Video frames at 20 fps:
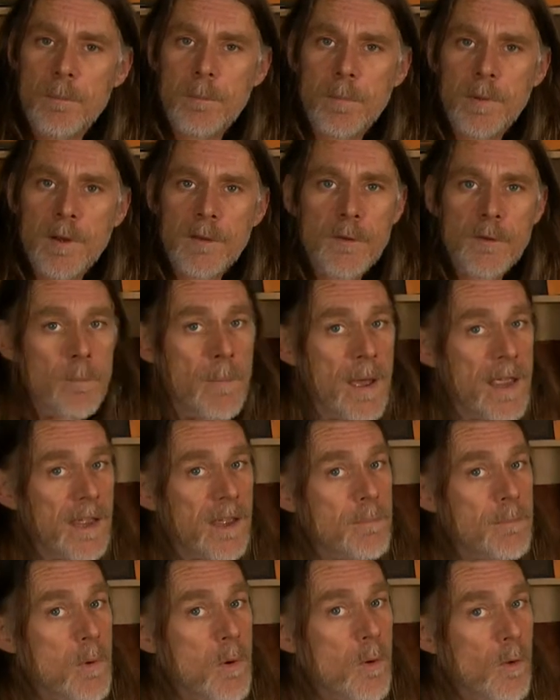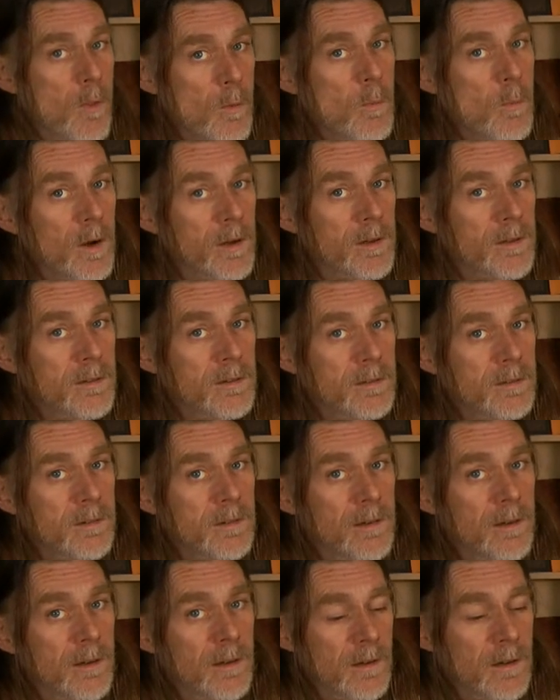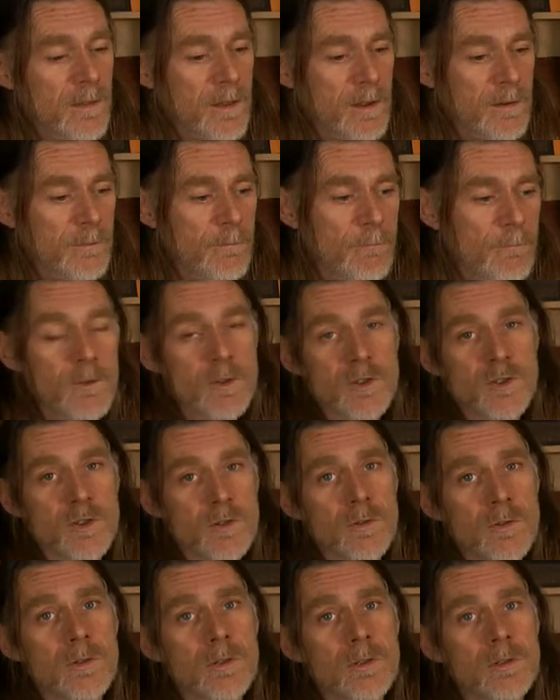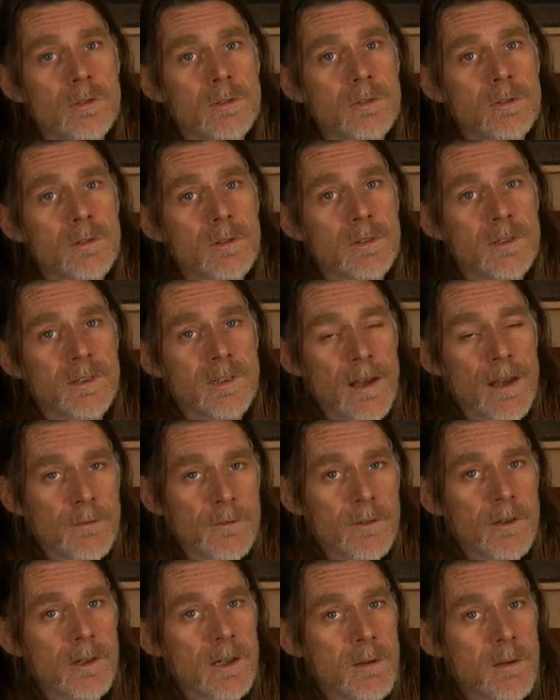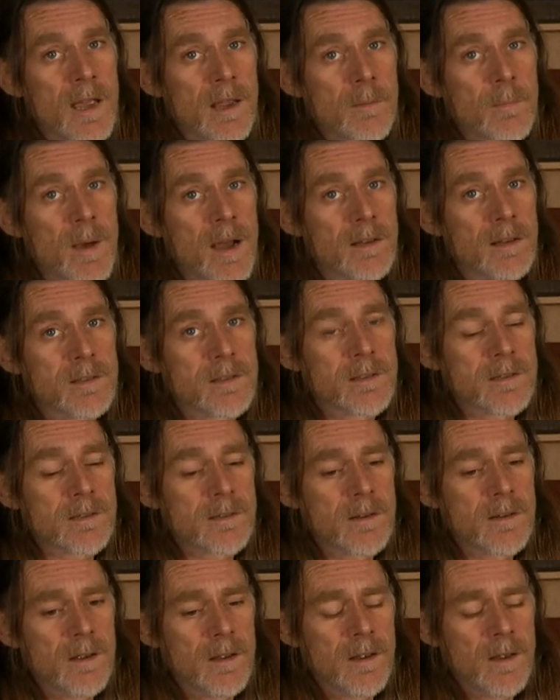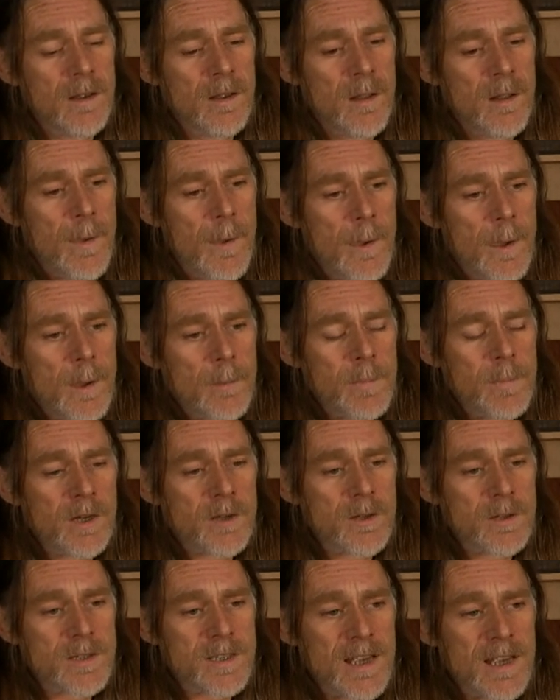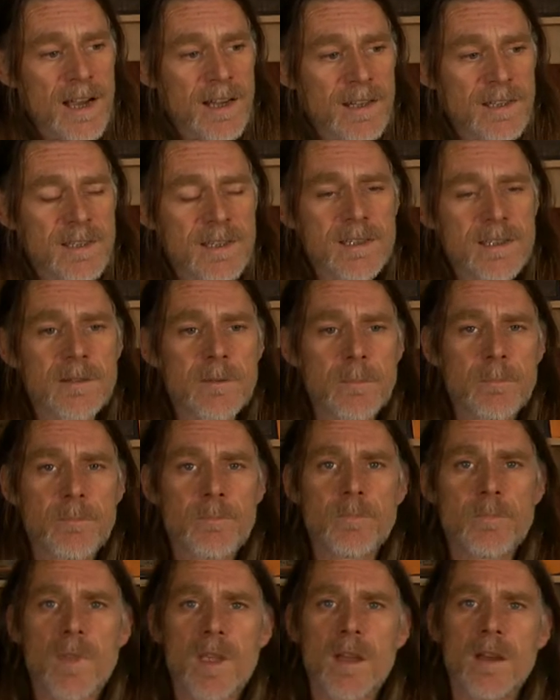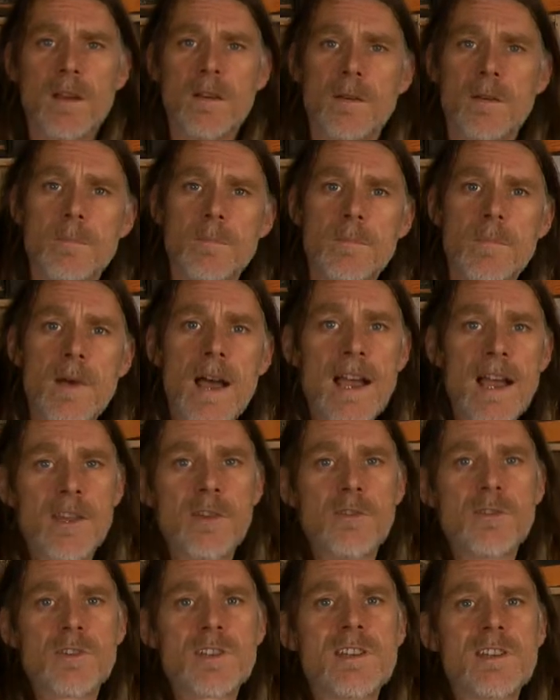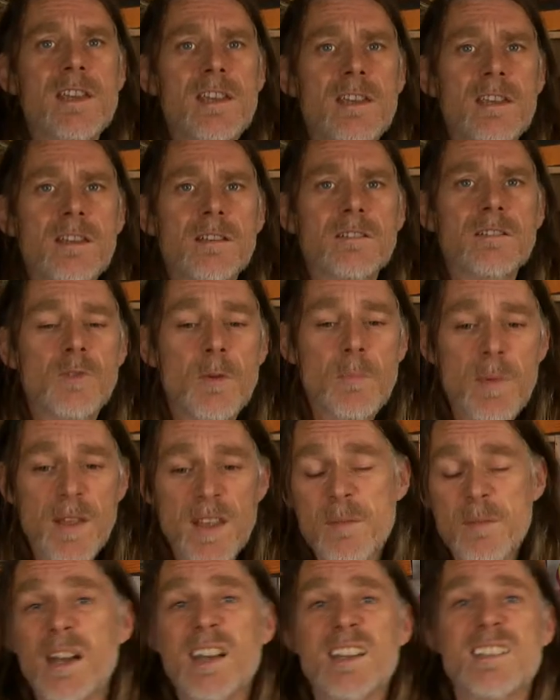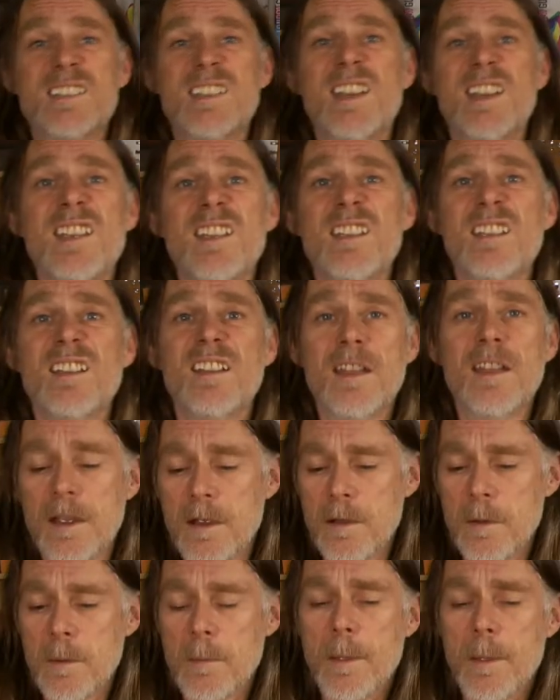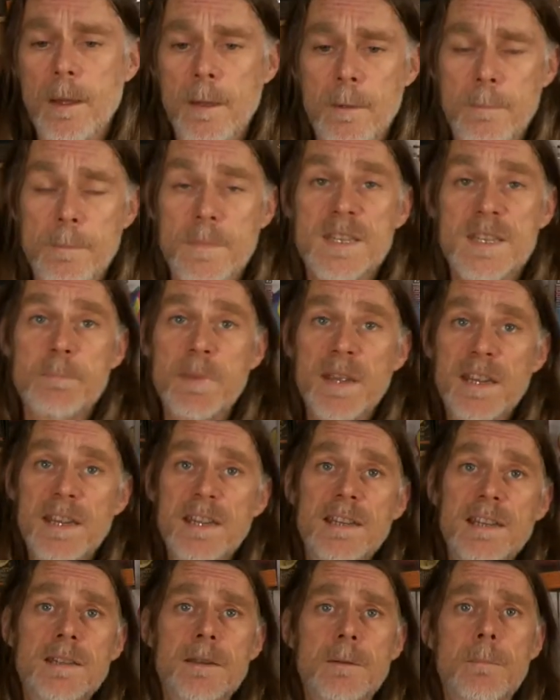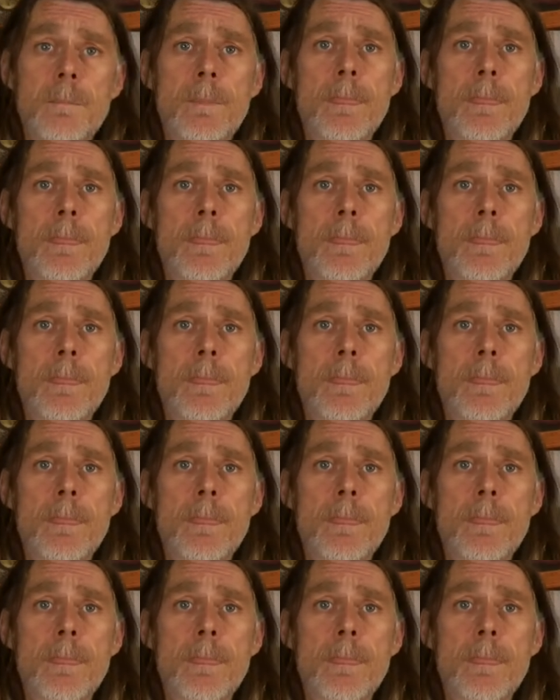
But if you're making more than one, then for sure, definitely make patterns, because it adds accuracy, repeatability, speed,